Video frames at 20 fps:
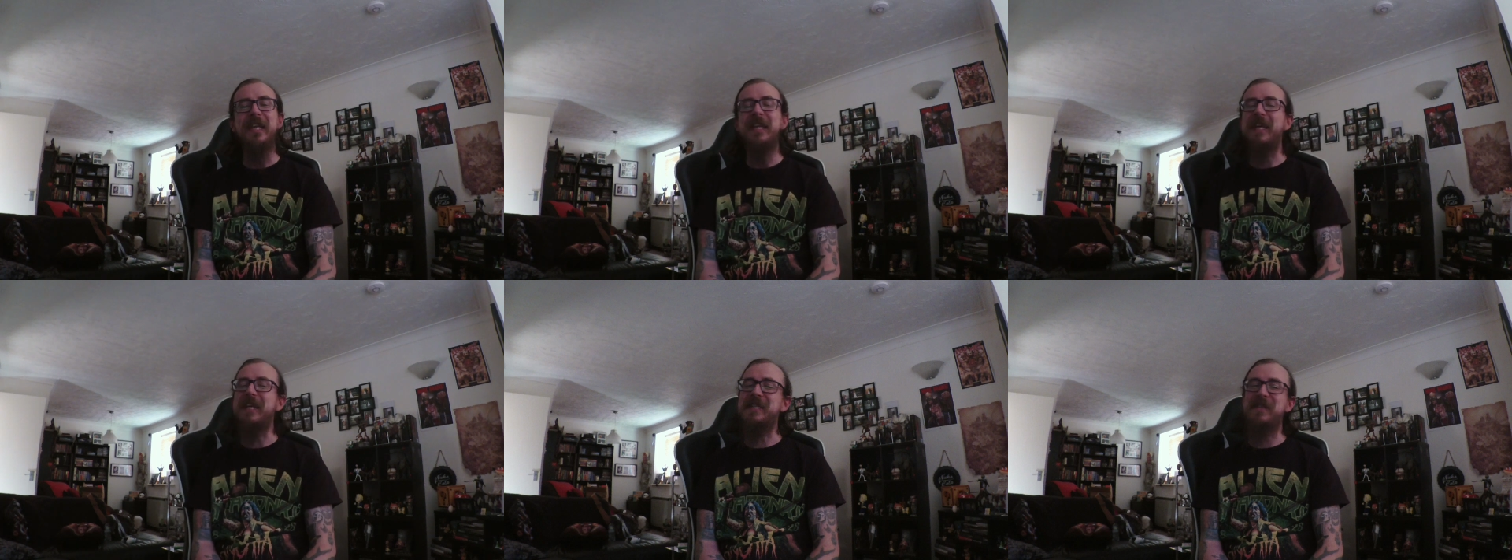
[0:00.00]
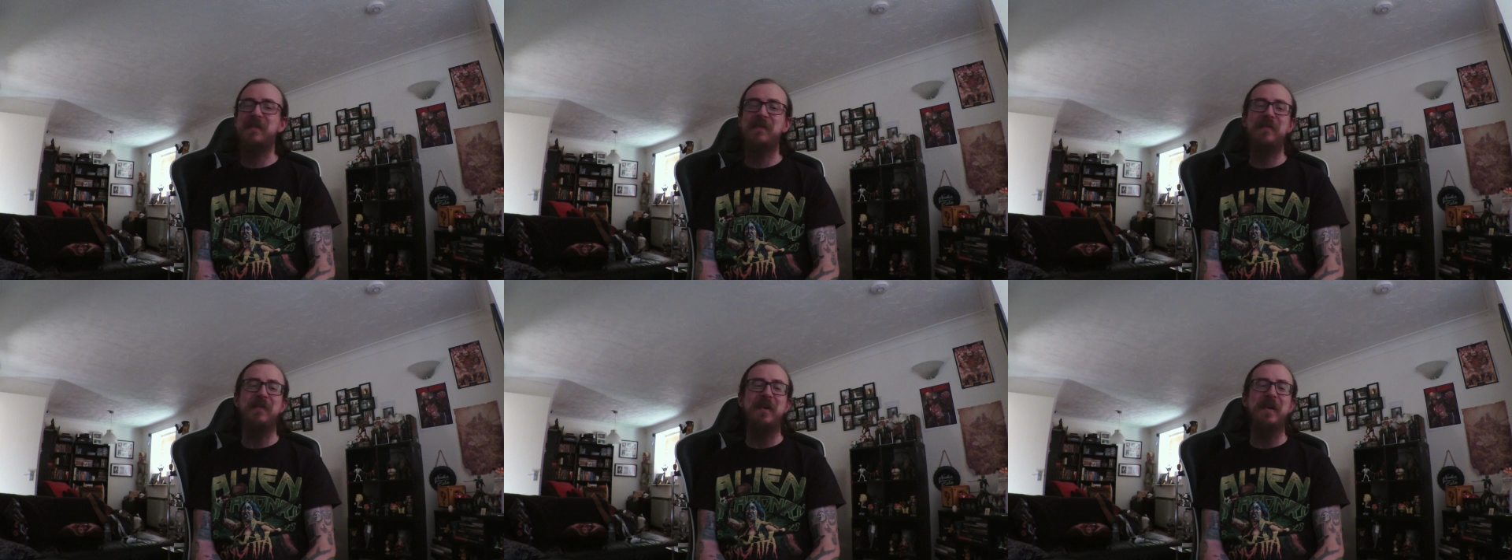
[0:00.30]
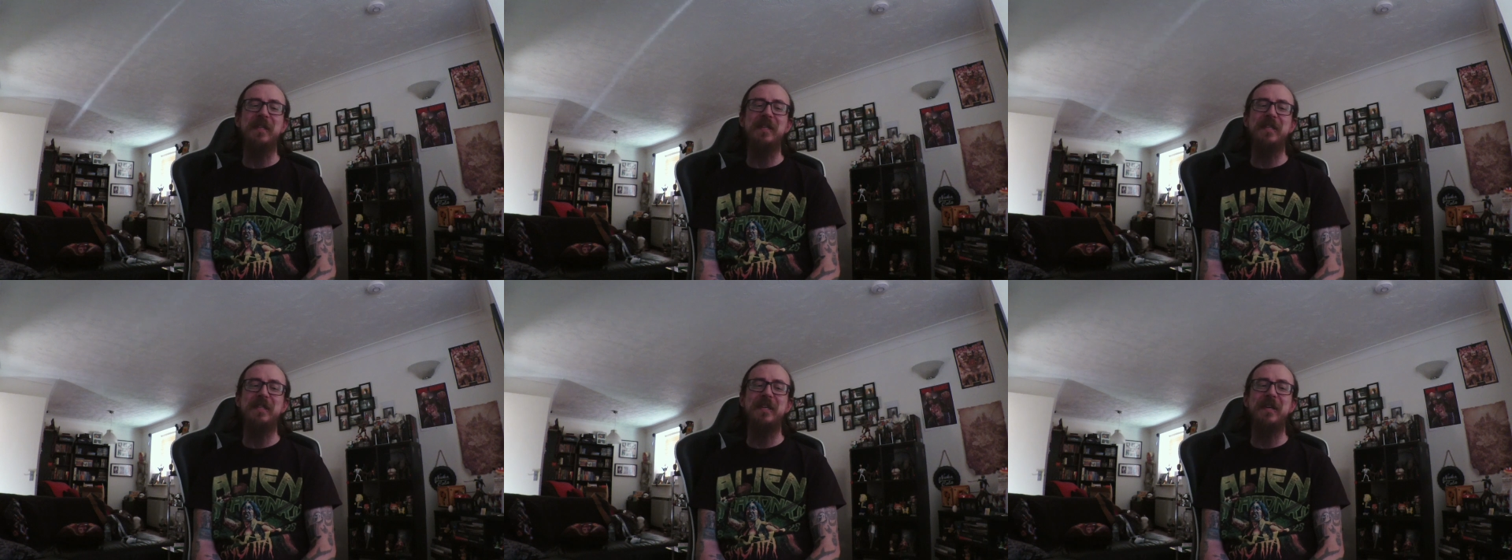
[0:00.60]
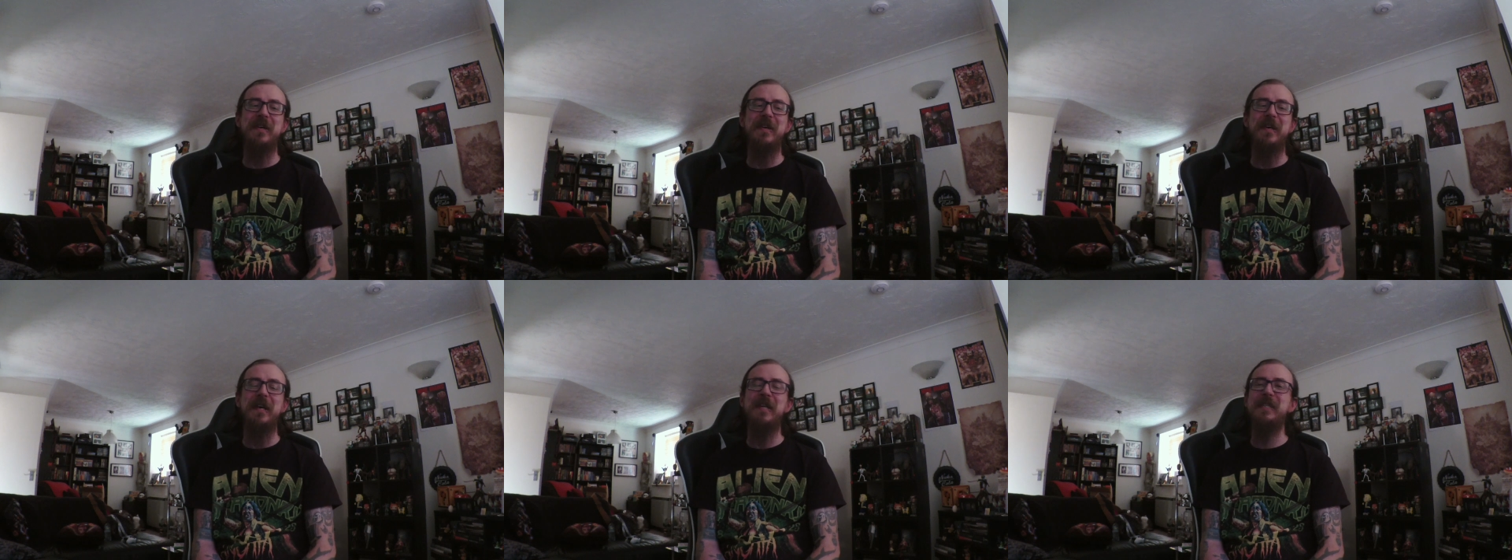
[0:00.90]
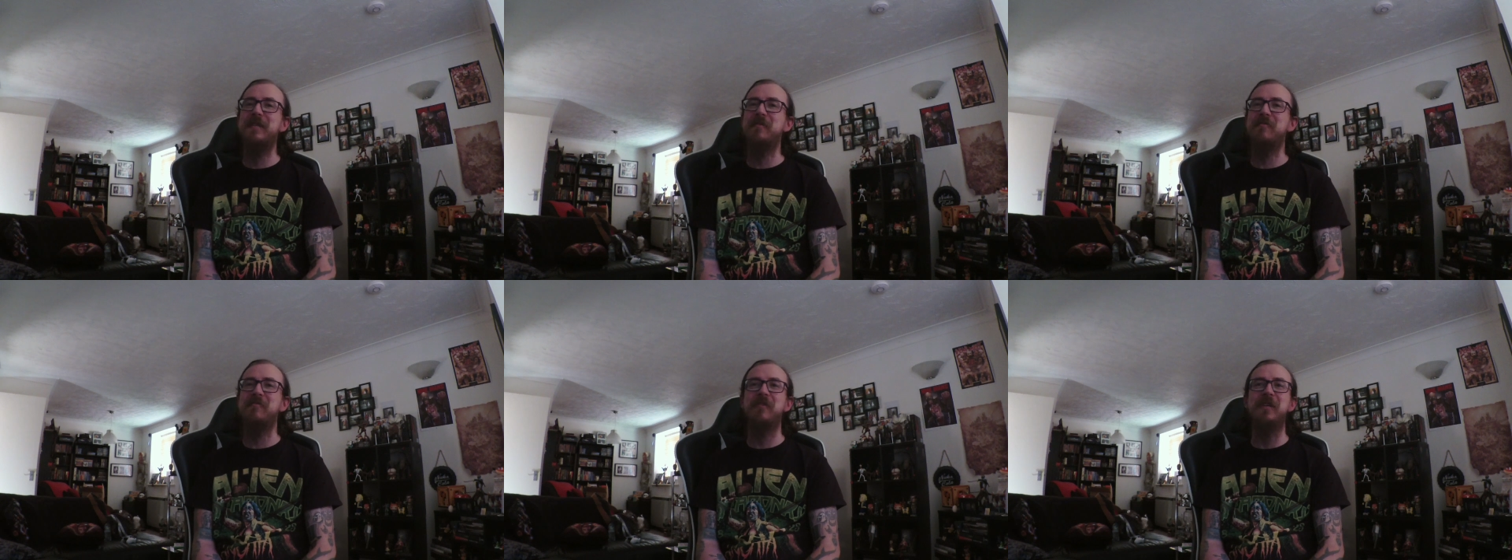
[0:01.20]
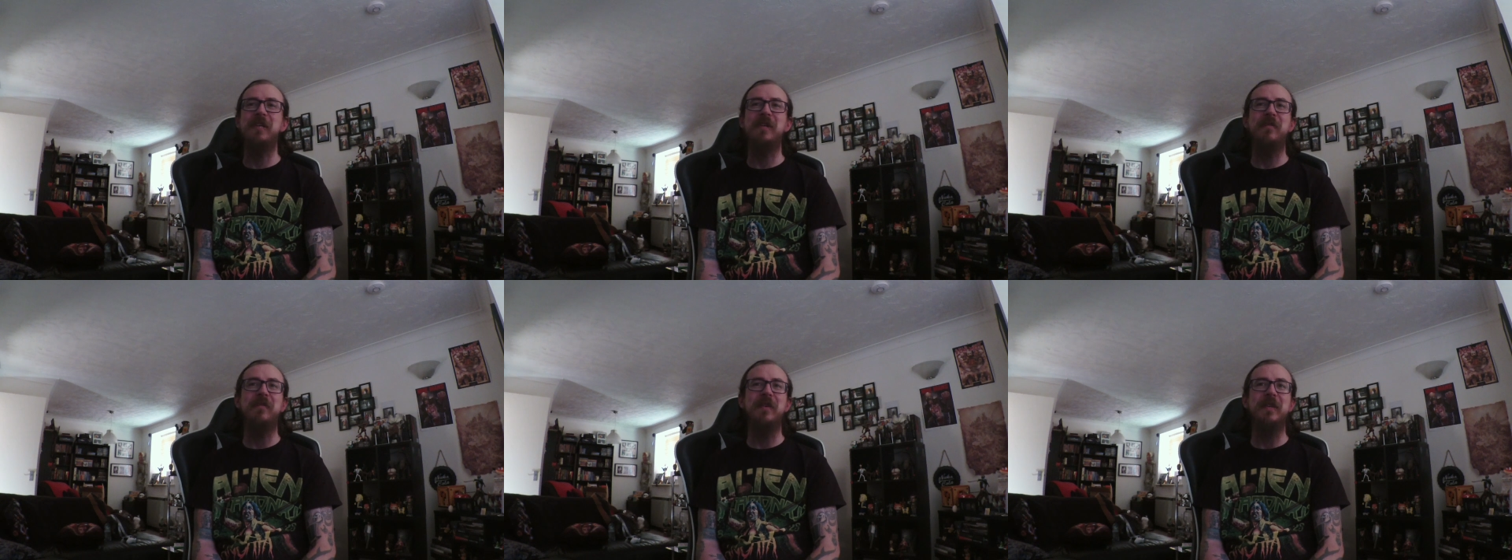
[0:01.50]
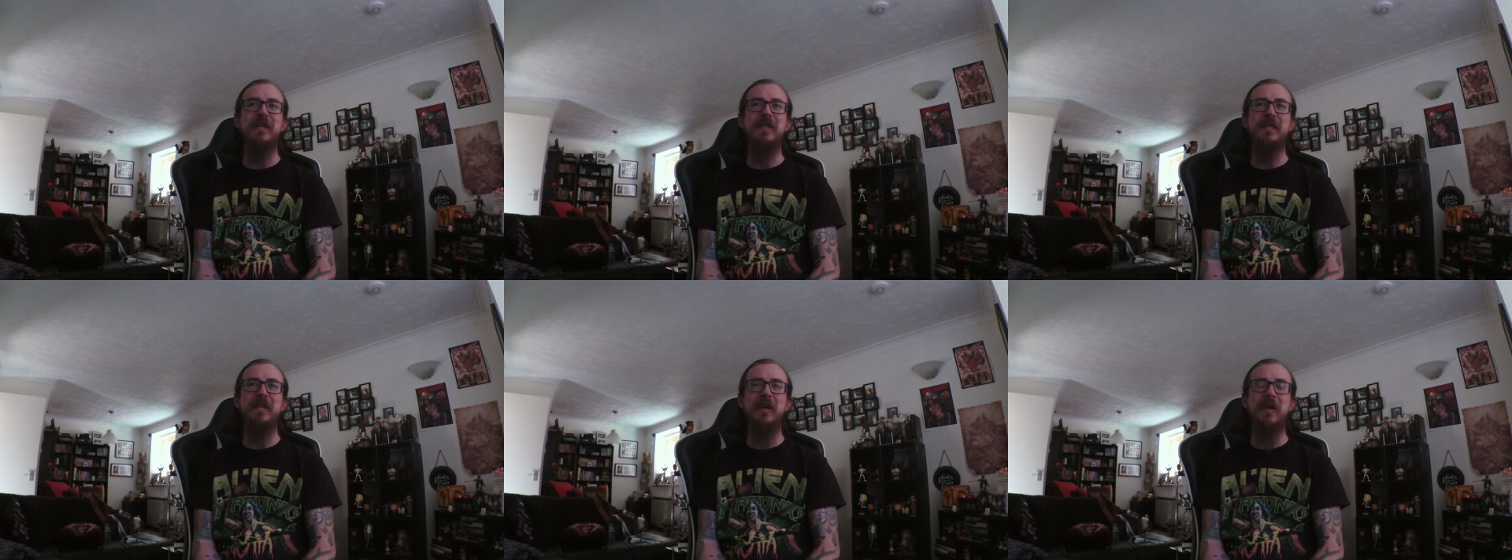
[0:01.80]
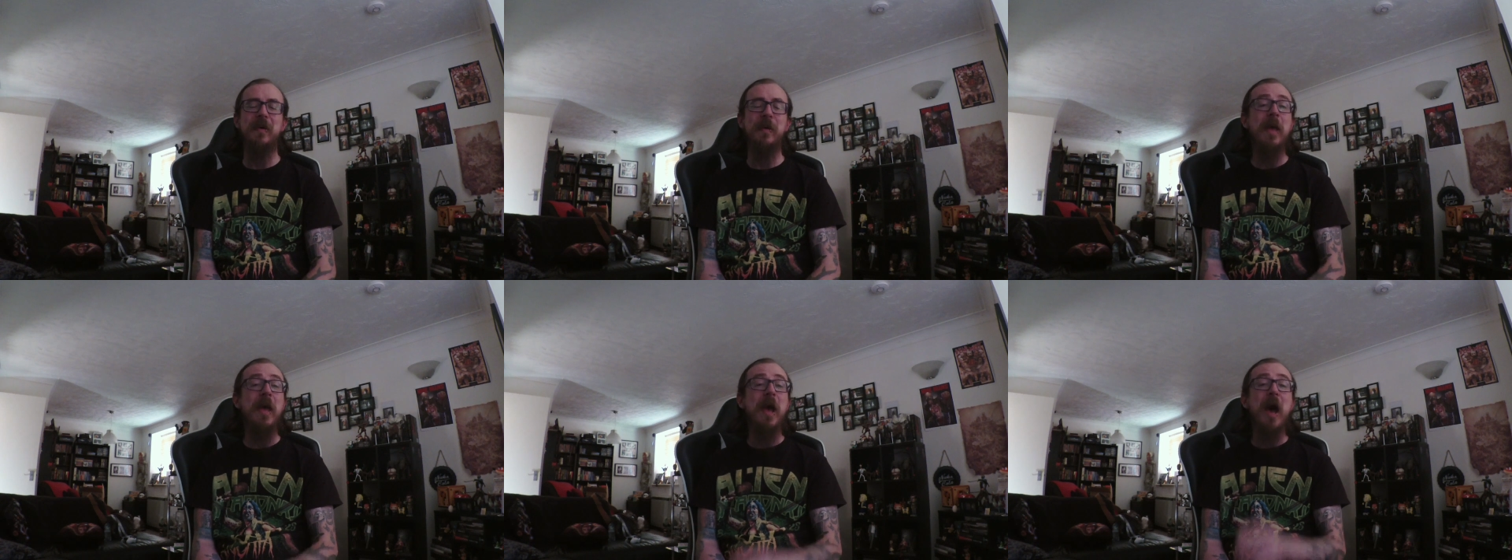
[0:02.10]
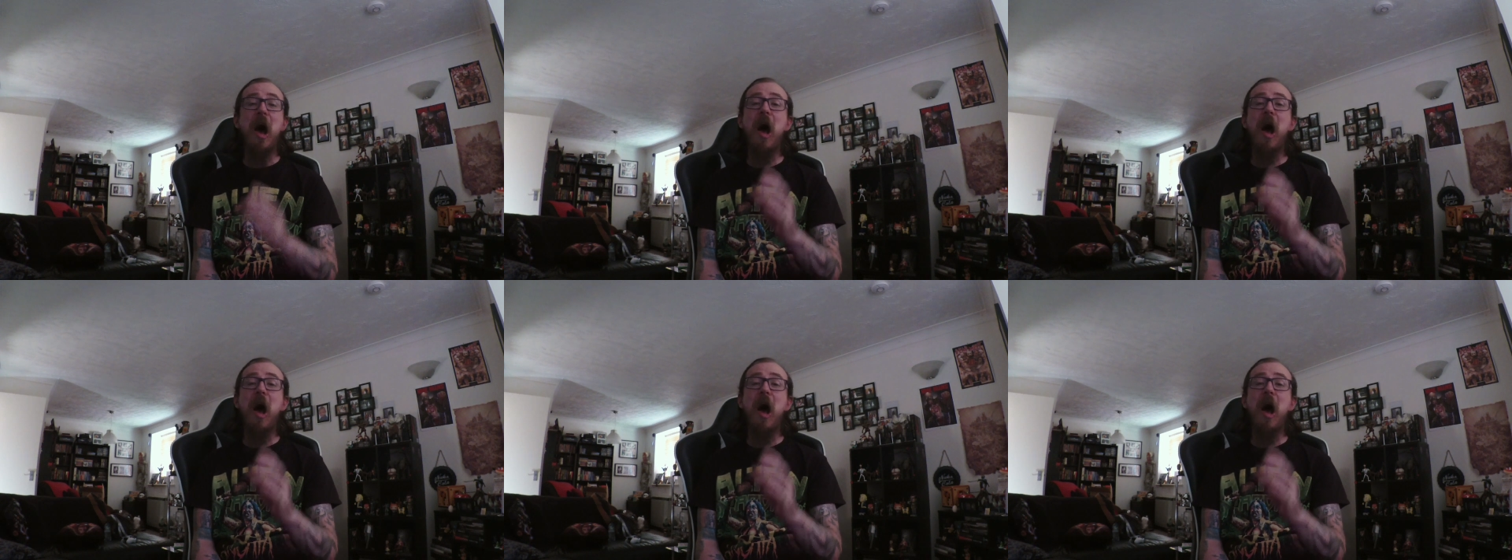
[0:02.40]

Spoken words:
that's a fun song. That's a really fun song.